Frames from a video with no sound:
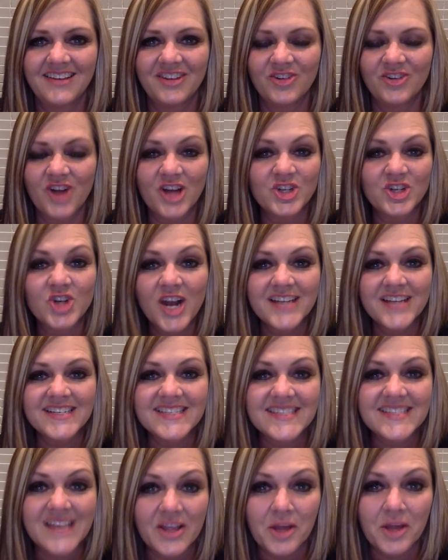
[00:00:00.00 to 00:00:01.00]
You're not trying to
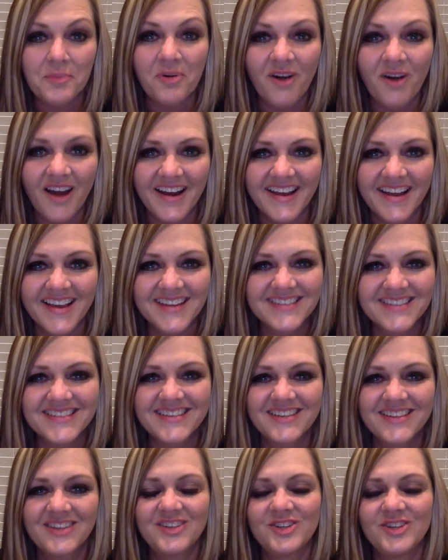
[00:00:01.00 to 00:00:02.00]
sell a product.
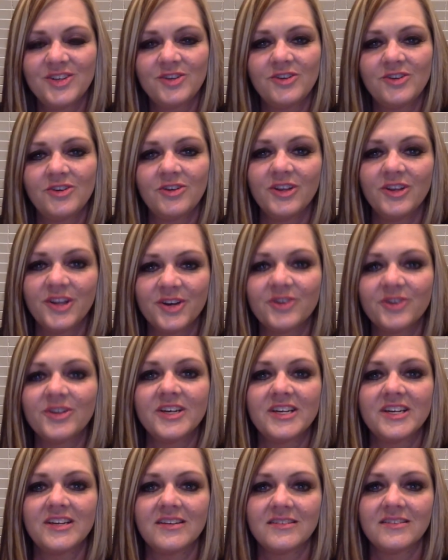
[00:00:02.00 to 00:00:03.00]
You're
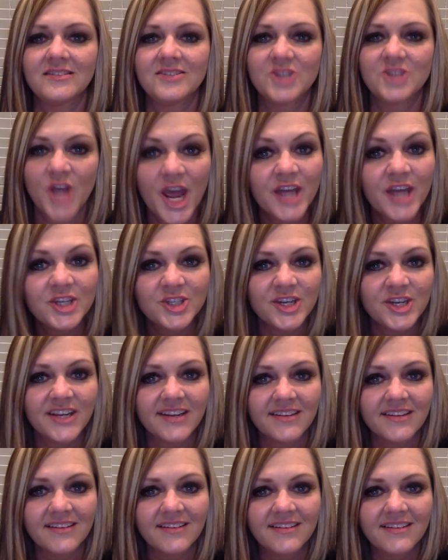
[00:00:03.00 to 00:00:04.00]
literally
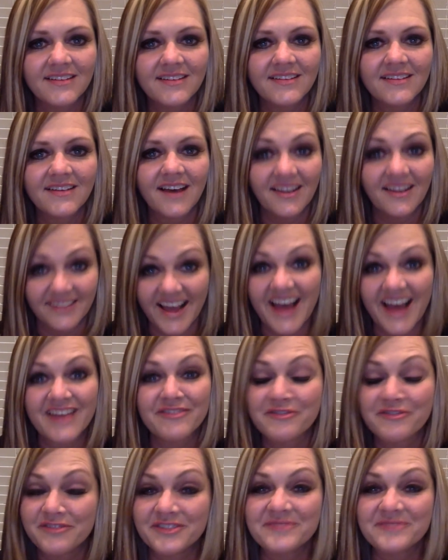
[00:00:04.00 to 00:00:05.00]
changing a
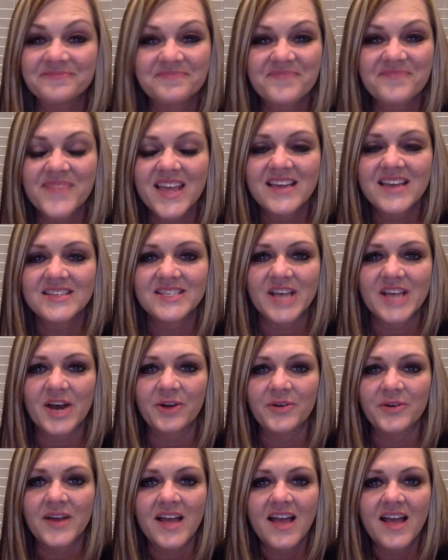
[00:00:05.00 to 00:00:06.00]
life. So
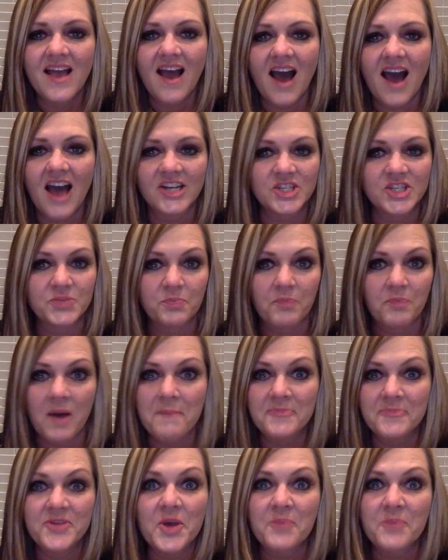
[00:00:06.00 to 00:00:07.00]
I'm
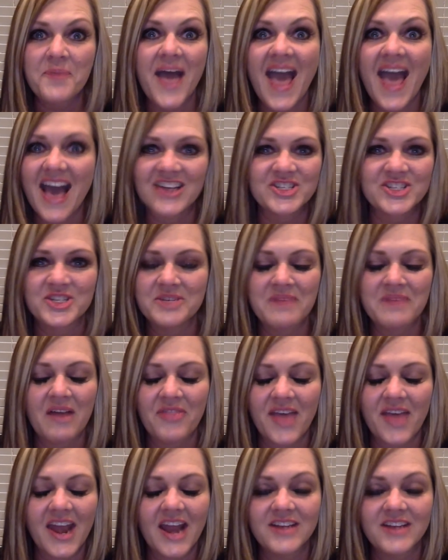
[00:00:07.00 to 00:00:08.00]
so passionate about
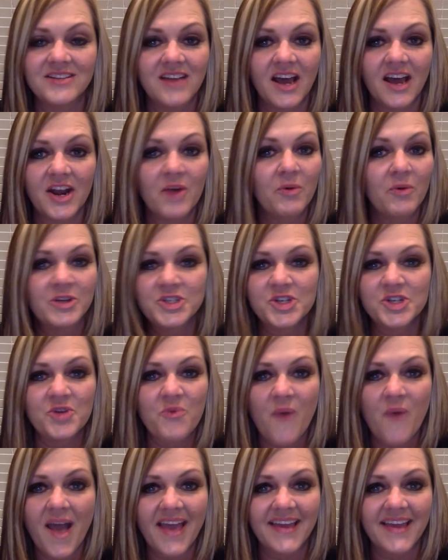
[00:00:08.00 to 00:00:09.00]
that. I don't want you to
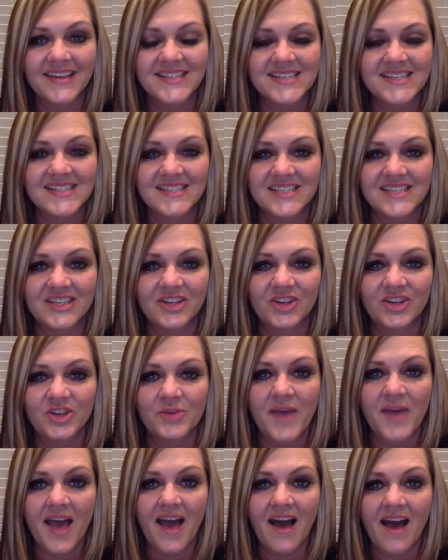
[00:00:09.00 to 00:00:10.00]
wait until
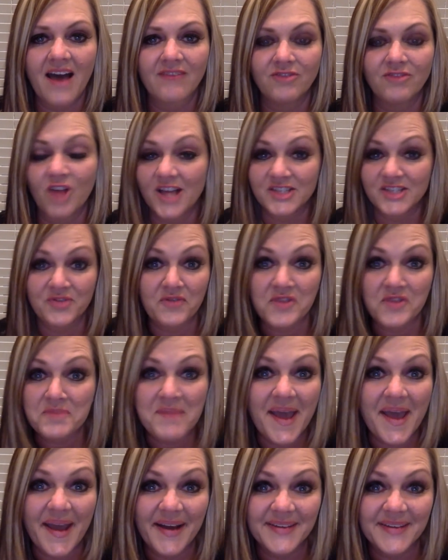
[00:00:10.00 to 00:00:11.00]
you have lost 50
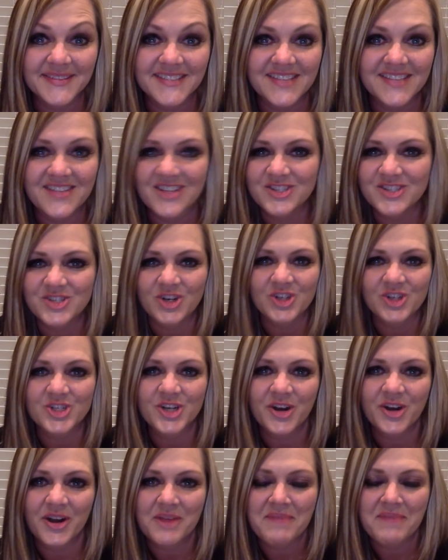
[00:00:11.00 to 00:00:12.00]
pounds and then start sharing